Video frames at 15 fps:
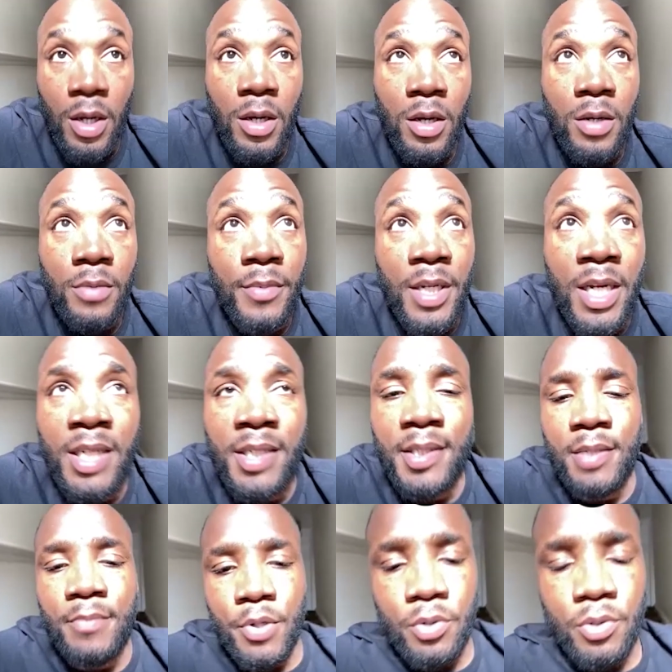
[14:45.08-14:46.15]
No, that's it,
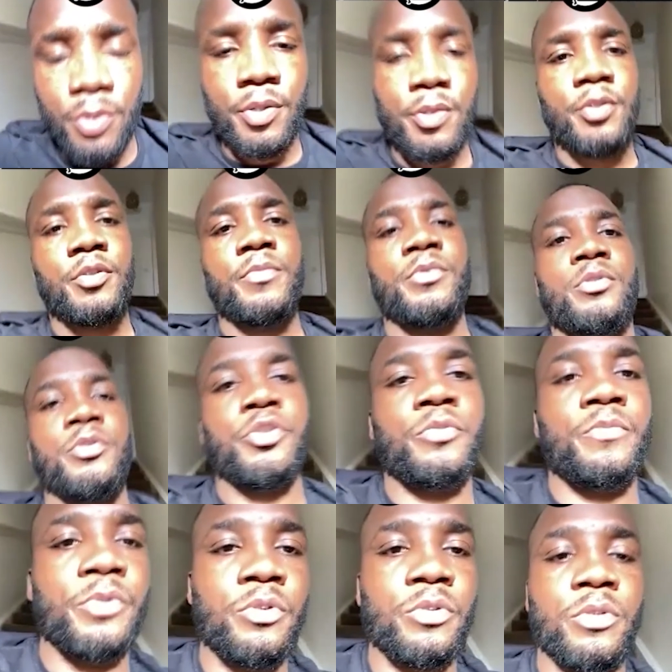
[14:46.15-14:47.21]
bro. Should be
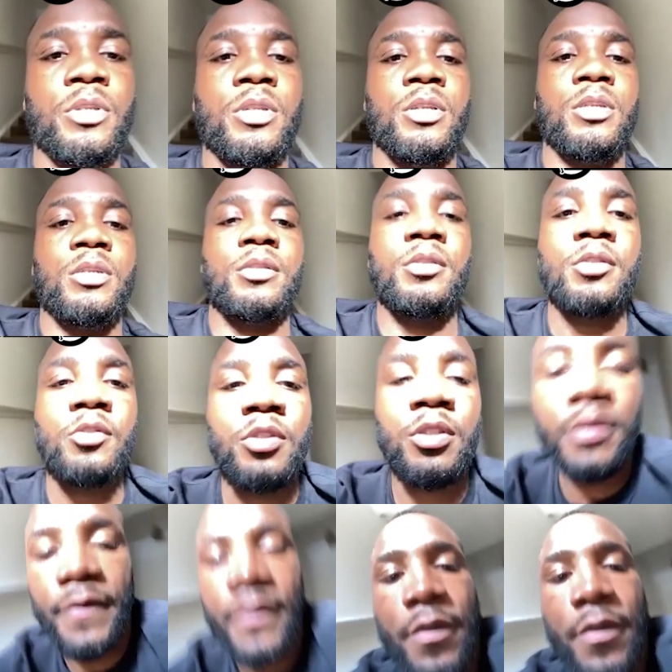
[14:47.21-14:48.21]
all good. It's a good interview.